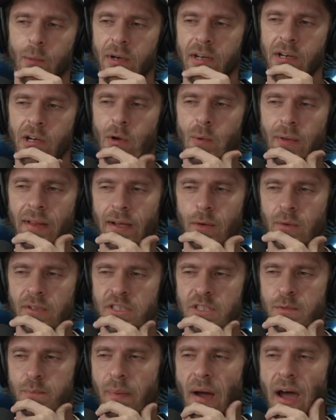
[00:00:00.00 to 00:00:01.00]
I wouldn't know like
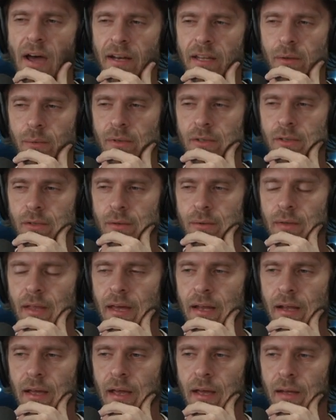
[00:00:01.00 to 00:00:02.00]
what spot he would do
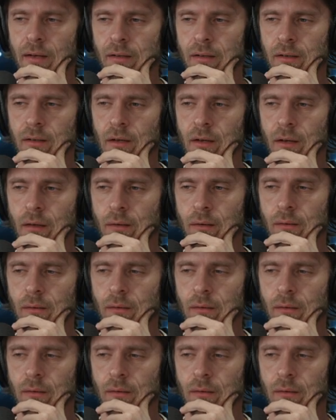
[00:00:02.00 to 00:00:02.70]
that at. Yeah. You know?